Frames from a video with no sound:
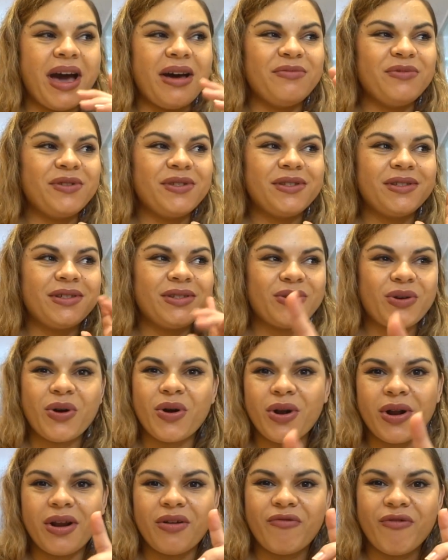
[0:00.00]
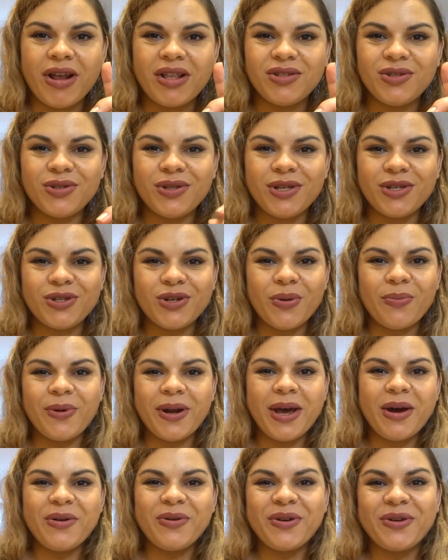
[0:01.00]
I'm just gonna run to the shop
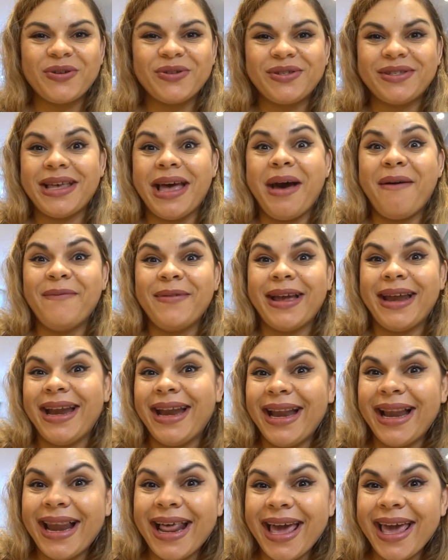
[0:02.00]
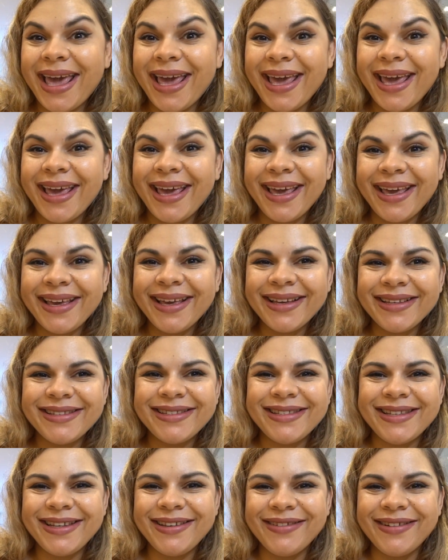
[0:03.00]
now because I'm getting late.
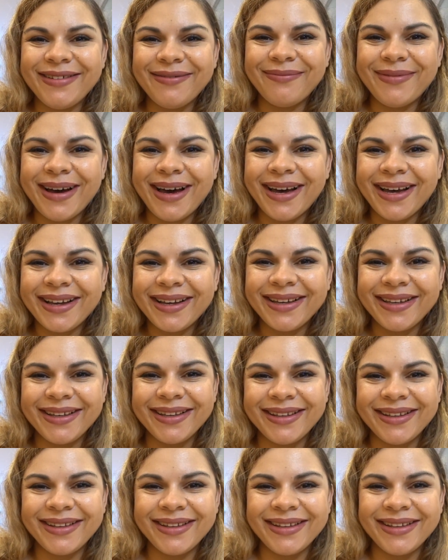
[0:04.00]
See you in the back.